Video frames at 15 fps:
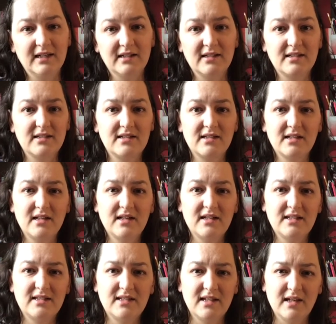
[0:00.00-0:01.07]
and
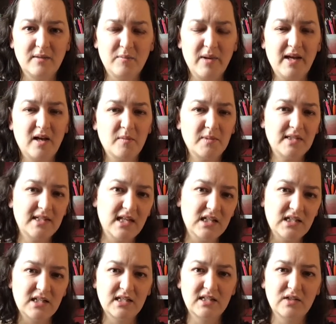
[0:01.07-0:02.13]
to pick up
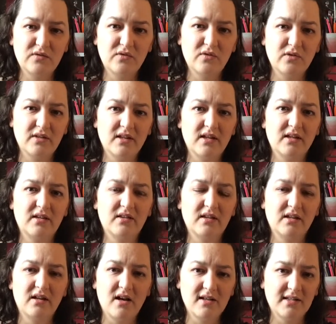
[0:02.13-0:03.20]
stitches for
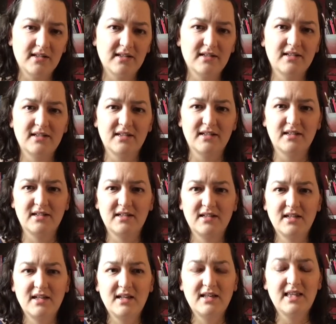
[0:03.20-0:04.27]
the gusset and
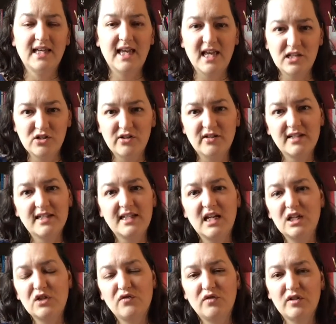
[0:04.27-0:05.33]
the Kitchener
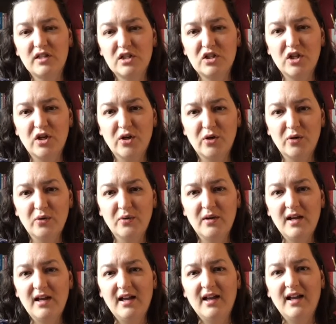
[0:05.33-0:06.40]
stitch for the toe.
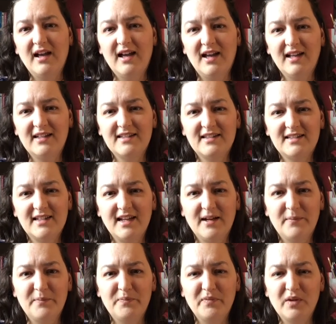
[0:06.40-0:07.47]
And
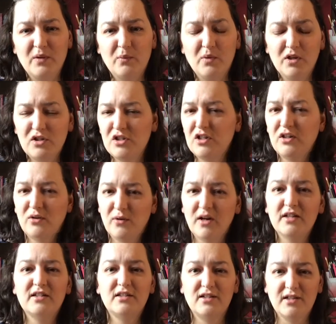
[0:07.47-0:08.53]
once you know
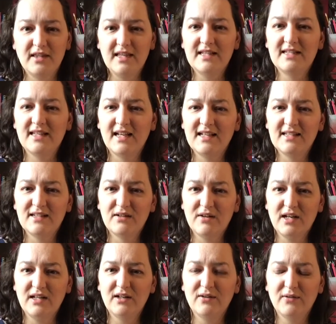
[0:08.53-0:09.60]
how to do these things,
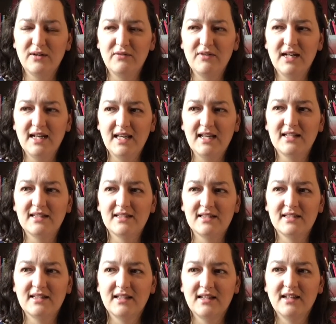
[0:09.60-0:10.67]
you know, it really
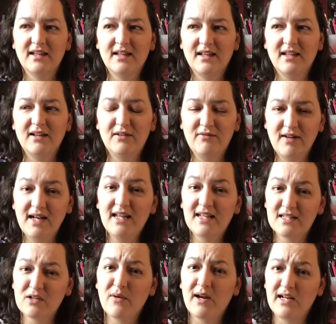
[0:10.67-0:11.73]
is
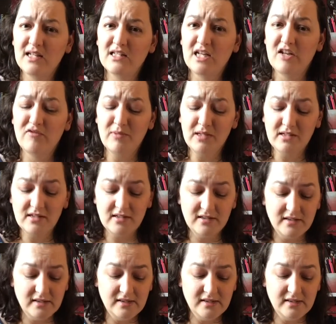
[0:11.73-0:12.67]
quite an achievement.